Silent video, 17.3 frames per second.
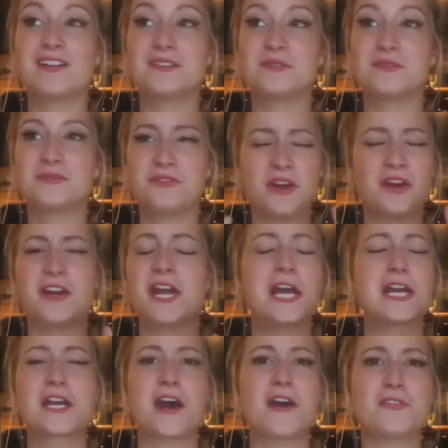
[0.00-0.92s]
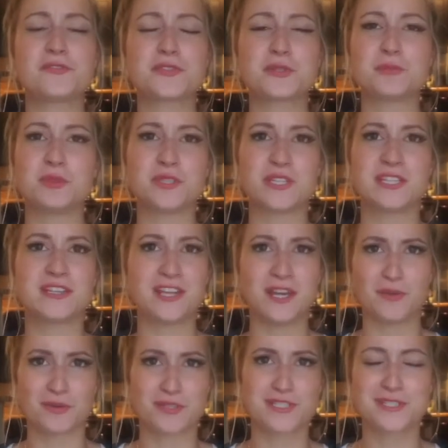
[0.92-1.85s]
very uncomfortable that
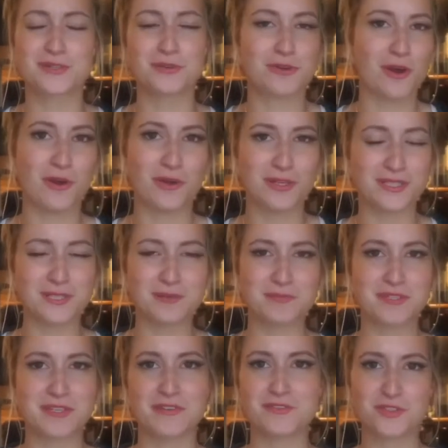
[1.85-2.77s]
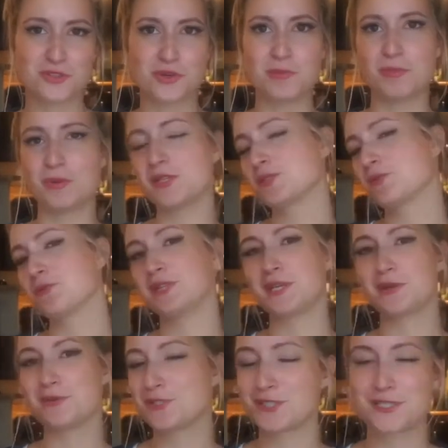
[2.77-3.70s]
they were still calling themselves triplets when
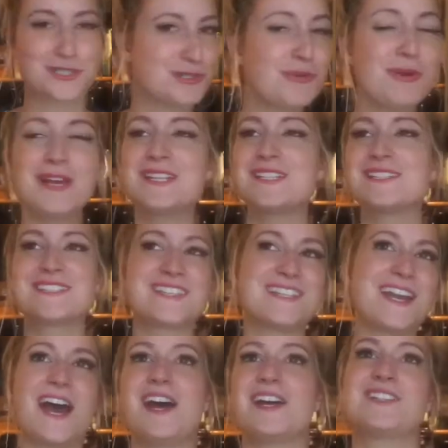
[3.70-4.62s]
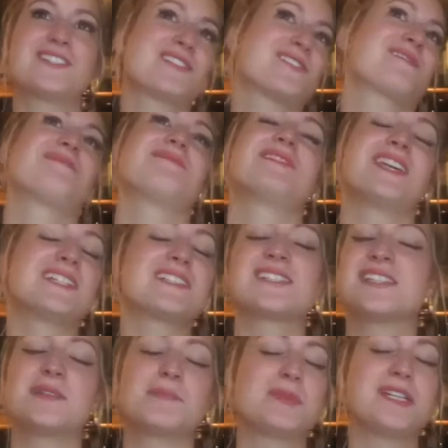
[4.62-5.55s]
they were just twins. And that's
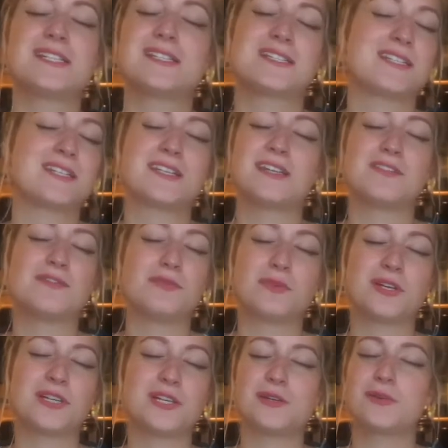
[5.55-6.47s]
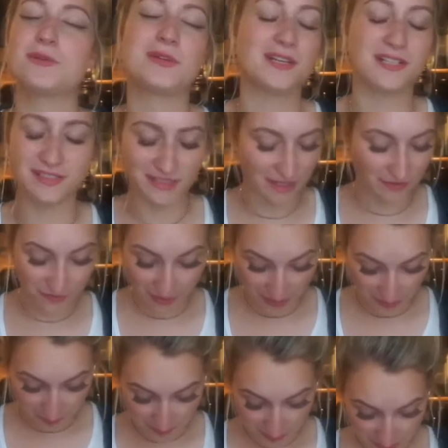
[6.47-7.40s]
Lemony Snicket for you. I love
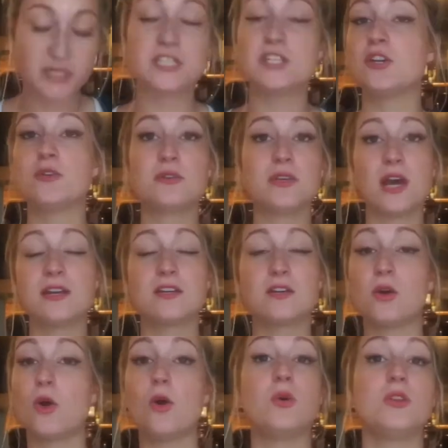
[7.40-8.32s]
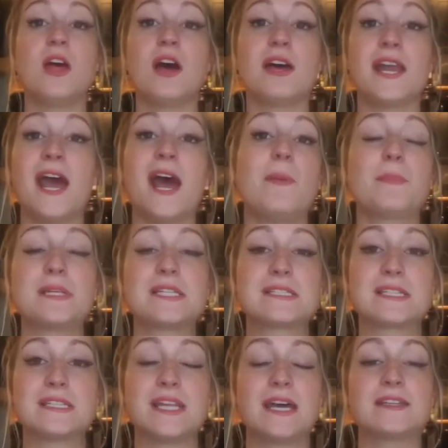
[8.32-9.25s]
him. You know, not a whole lot
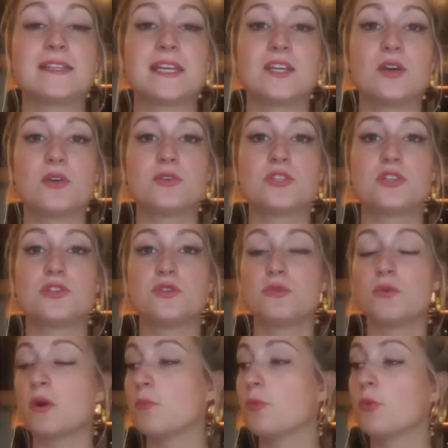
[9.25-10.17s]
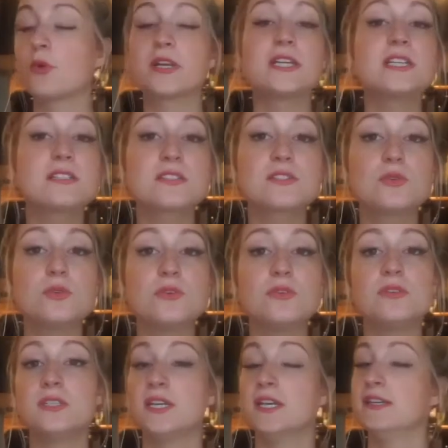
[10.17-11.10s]
happens in that. They go to a boarding
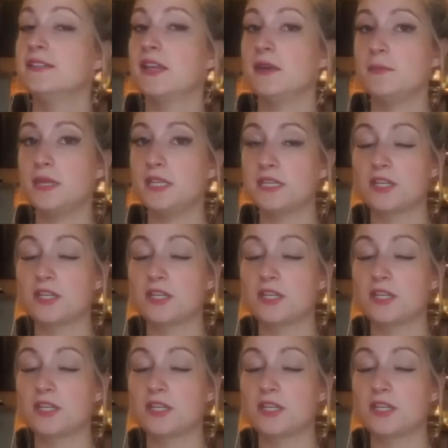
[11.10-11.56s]
school. They meet